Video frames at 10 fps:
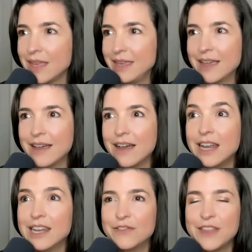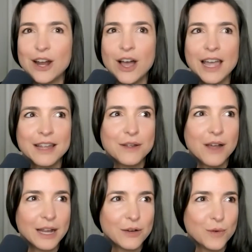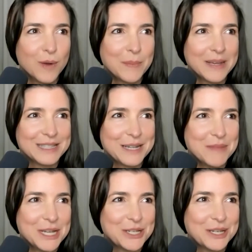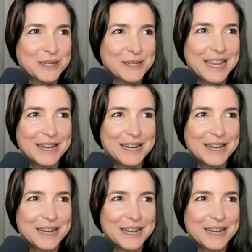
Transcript: Yeah, I love that. I grew up, as I mentioned,